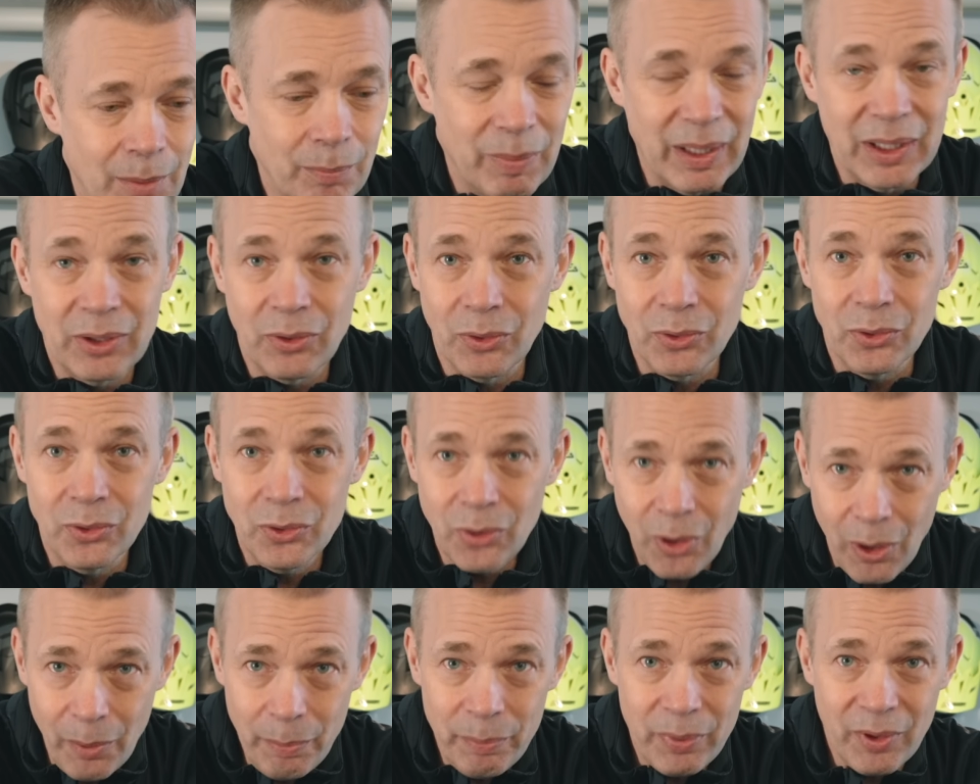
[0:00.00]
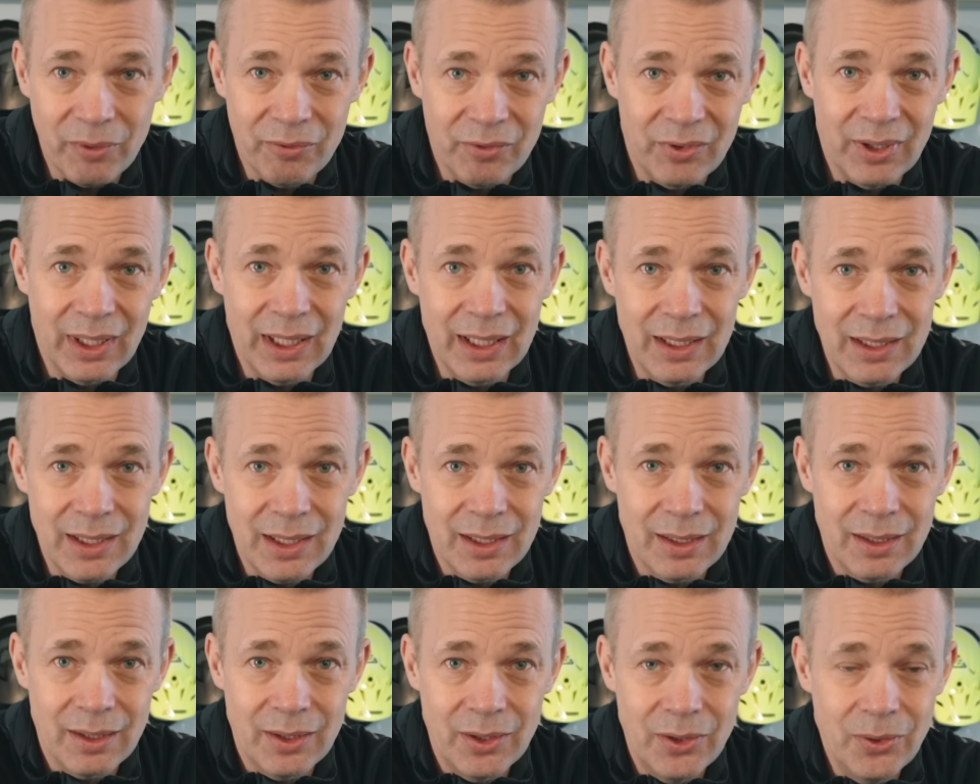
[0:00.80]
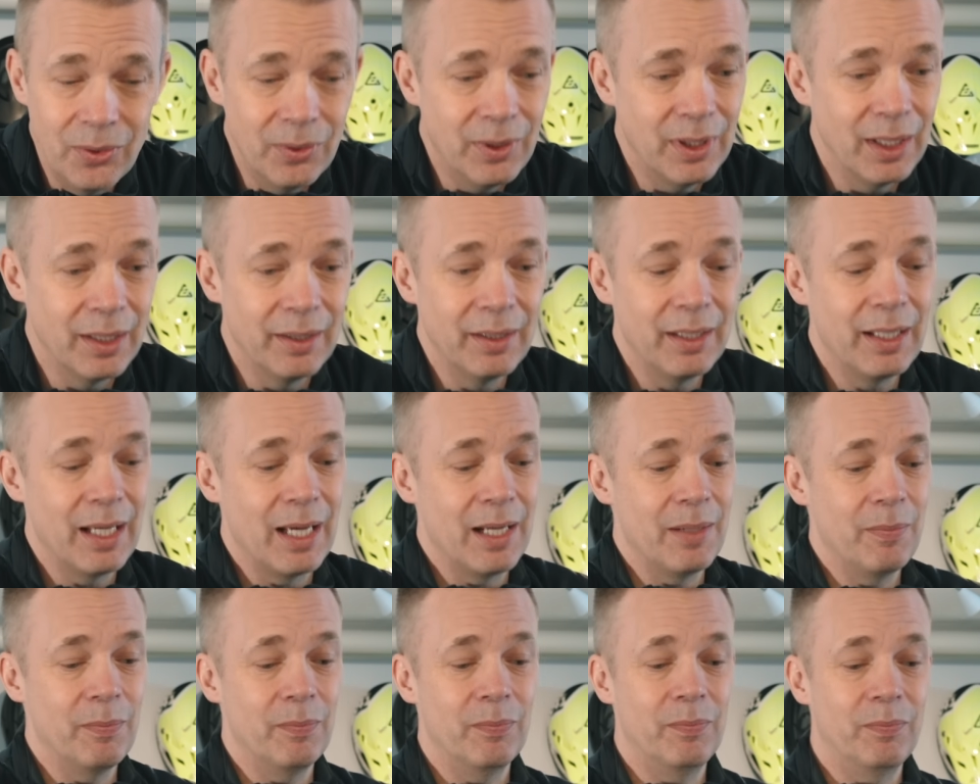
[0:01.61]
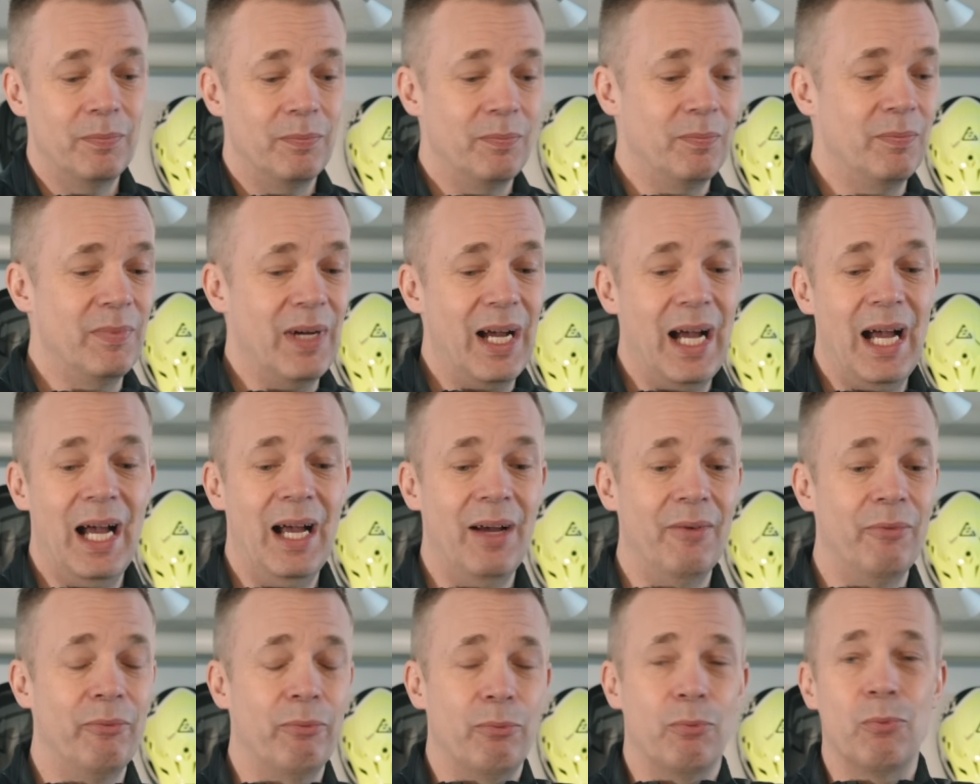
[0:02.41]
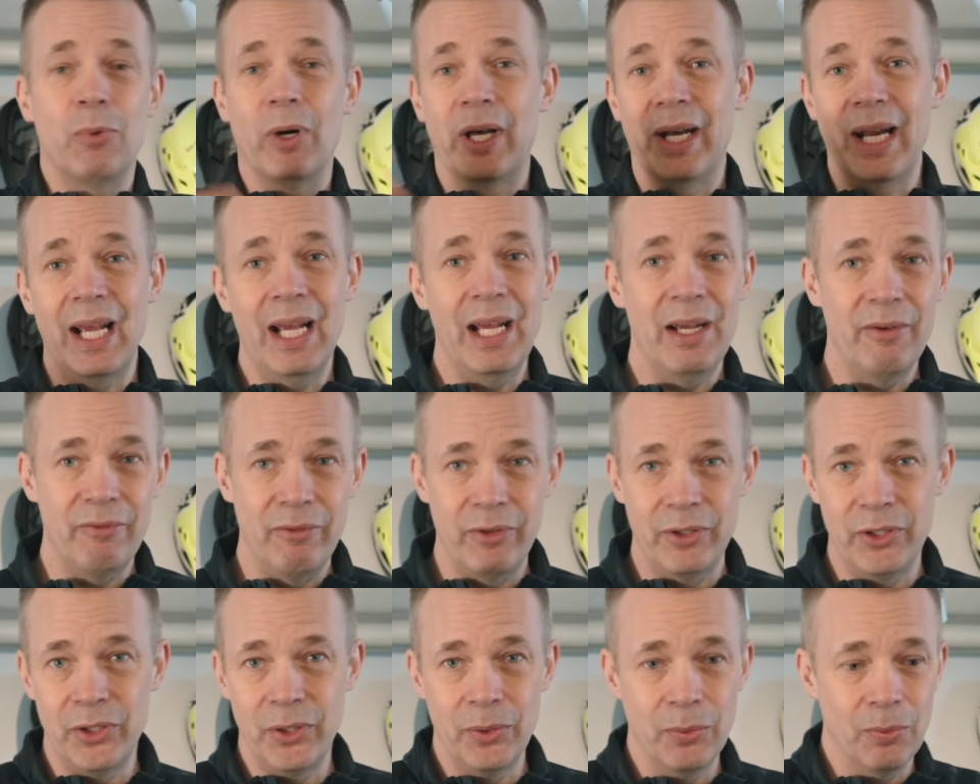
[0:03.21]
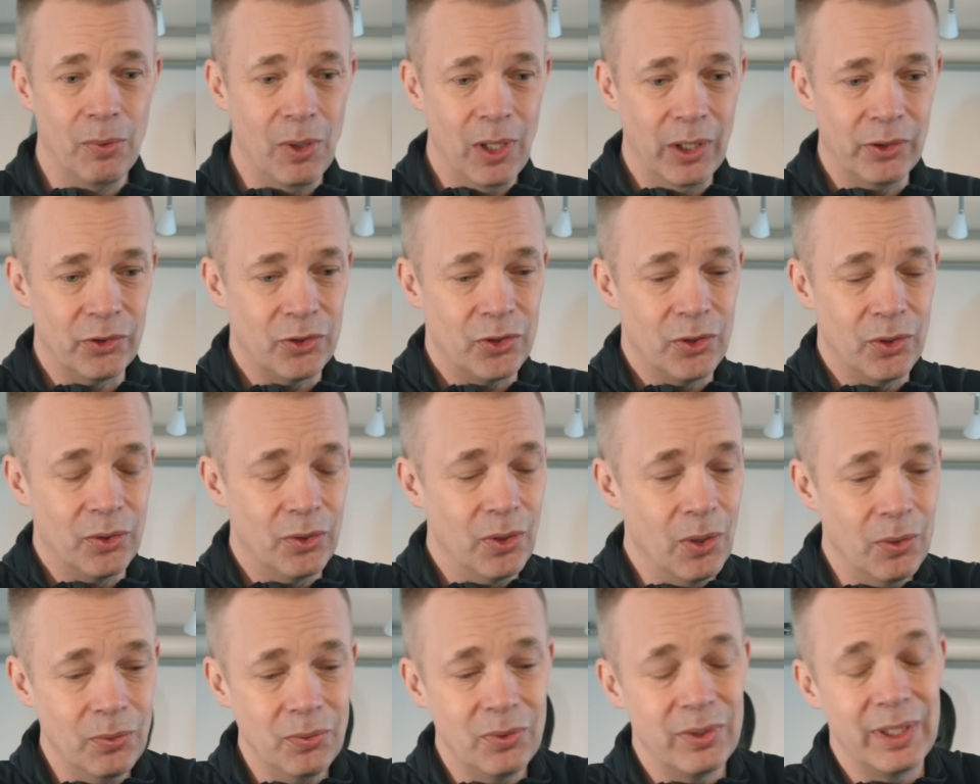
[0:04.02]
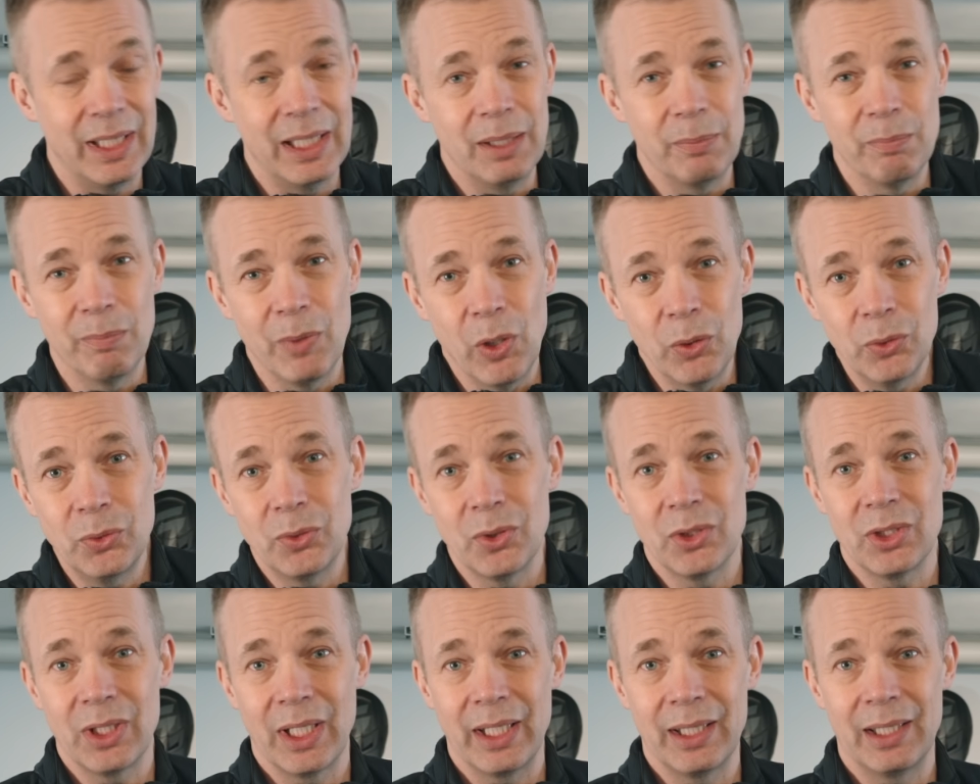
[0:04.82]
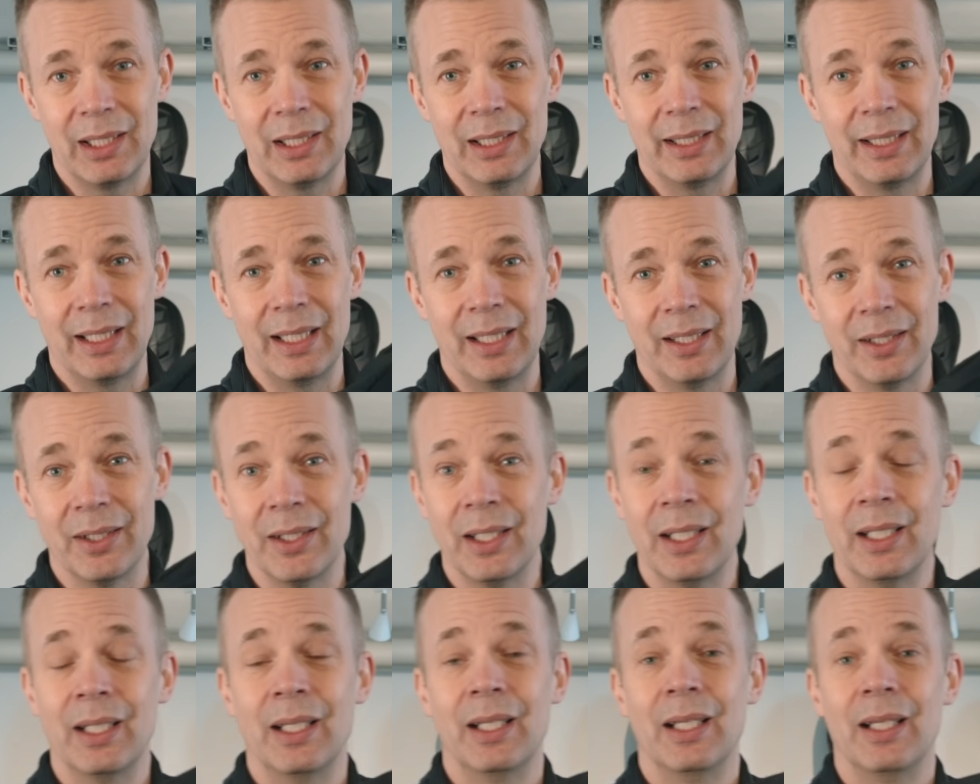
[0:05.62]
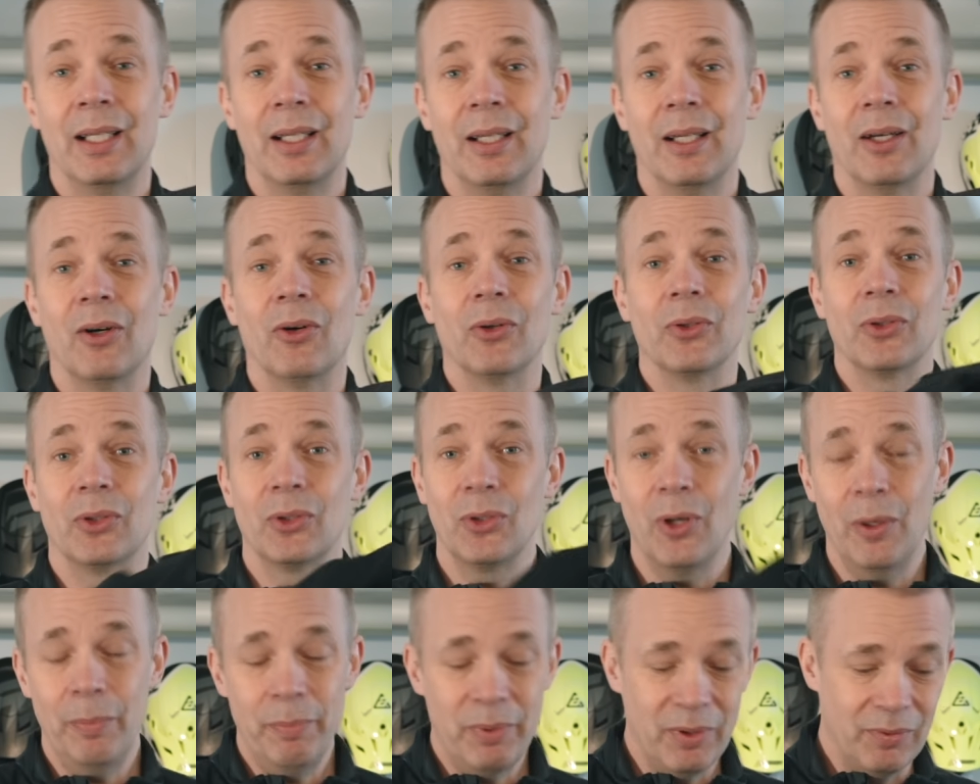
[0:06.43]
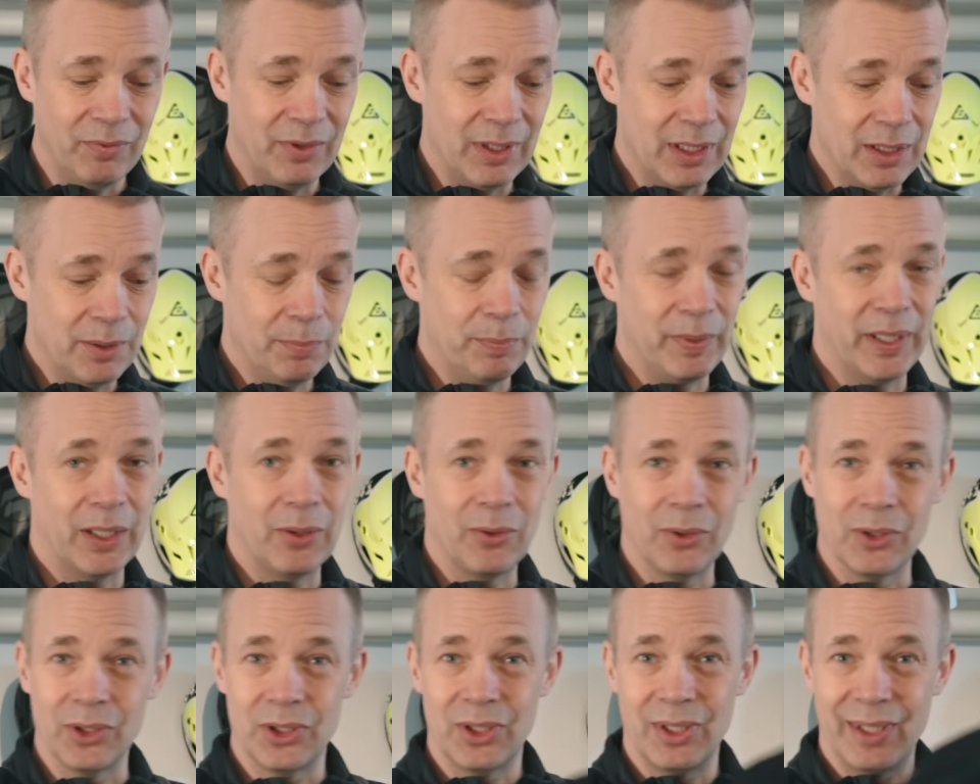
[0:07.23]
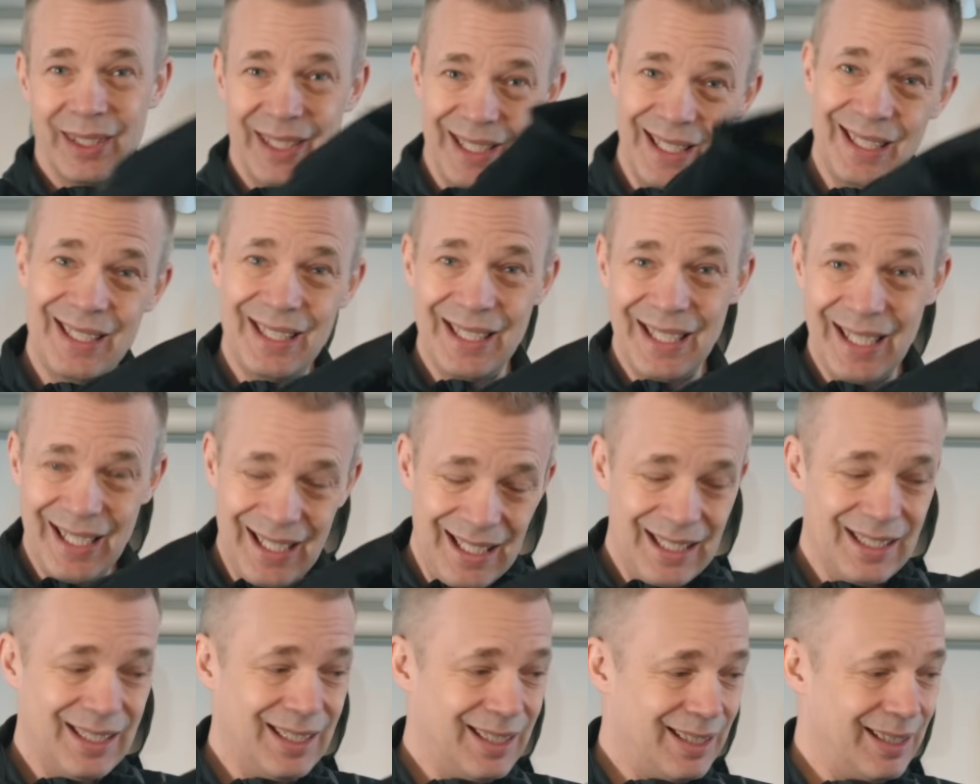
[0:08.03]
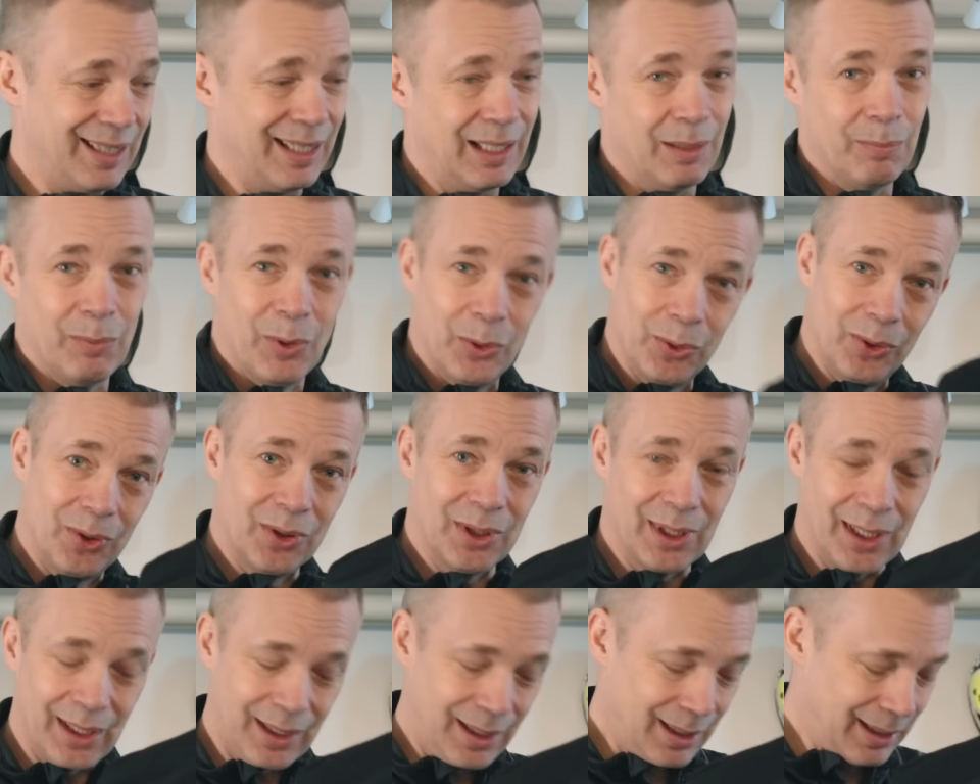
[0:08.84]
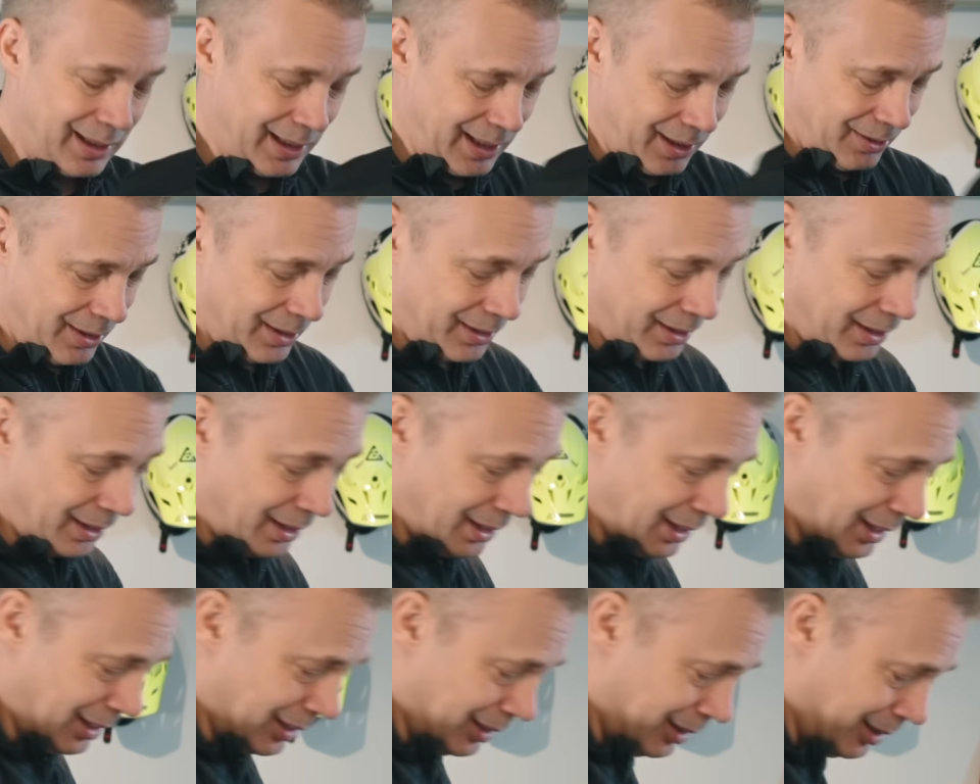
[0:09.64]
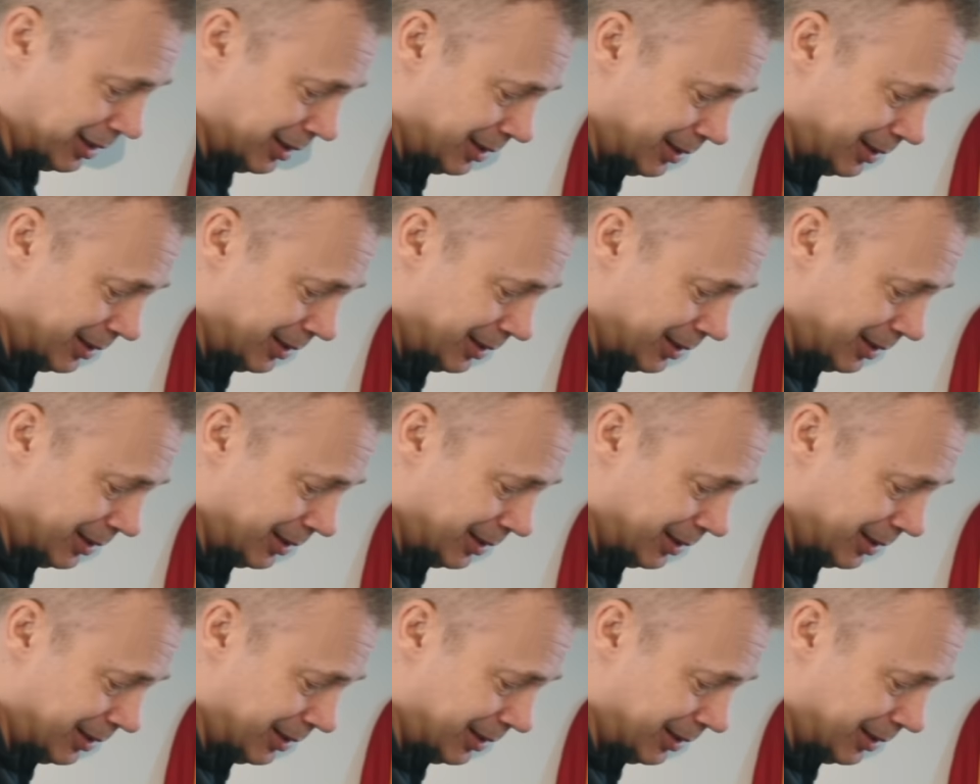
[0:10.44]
But on top of this, you can then have whatever you want. You don't need motorcycle gear on top of this, because this is still motorcycle gear underneath.